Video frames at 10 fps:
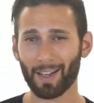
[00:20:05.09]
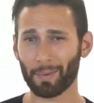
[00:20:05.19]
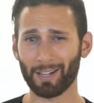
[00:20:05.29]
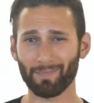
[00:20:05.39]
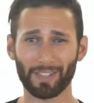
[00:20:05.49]

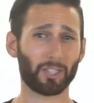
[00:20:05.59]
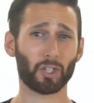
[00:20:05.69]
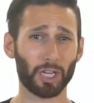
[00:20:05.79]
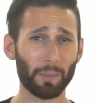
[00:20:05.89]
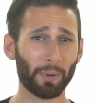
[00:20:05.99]
I mean,
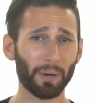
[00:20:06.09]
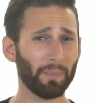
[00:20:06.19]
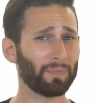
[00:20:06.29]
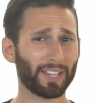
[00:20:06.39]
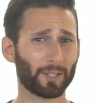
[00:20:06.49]
it's
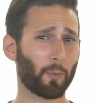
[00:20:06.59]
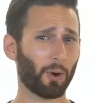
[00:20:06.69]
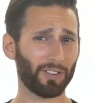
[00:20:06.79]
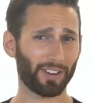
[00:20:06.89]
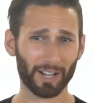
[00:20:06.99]
cheaper, it's
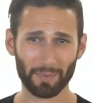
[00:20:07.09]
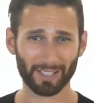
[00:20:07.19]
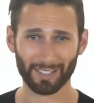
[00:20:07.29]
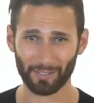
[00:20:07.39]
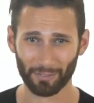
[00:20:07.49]
more
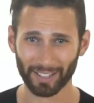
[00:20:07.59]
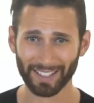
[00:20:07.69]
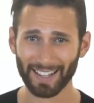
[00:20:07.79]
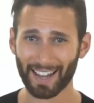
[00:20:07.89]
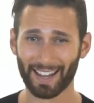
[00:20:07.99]
environmentally
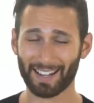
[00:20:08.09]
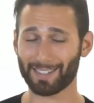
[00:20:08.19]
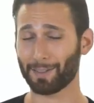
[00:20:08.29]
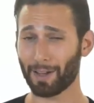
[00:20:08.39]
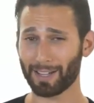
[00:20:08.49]
friendly, and
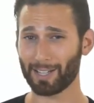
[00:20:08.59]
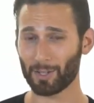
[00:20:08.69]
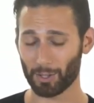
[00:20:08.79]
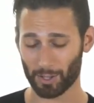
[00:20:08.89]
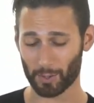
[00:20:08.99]
it's a lot
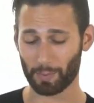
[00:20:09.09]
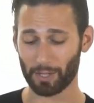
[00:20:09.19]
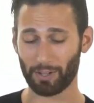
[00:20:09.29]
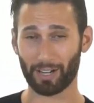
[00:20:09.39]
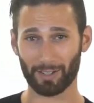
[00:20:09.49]
easier to
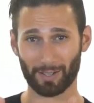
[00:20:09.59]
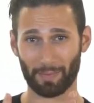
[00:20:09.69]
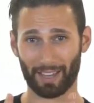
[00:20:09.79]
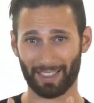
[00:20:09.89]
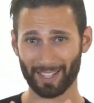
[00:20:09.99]
speed read on
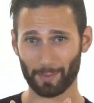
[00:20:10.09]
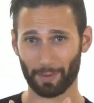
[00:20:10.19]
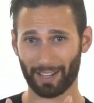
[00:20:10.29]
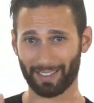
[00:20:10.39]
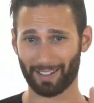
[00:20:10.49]
something this
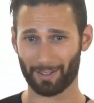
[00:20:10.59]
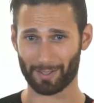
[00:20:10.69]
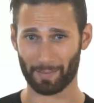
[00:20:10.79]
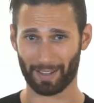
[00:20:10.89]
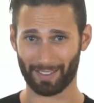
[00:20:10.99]
big than on
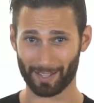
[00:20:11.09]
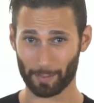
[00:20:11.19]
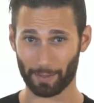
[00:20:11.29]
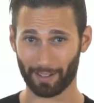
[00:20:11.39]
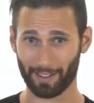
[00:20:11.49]
something
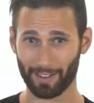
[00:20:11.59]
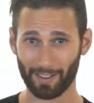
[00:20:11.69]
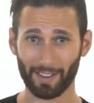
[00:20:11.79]
this big.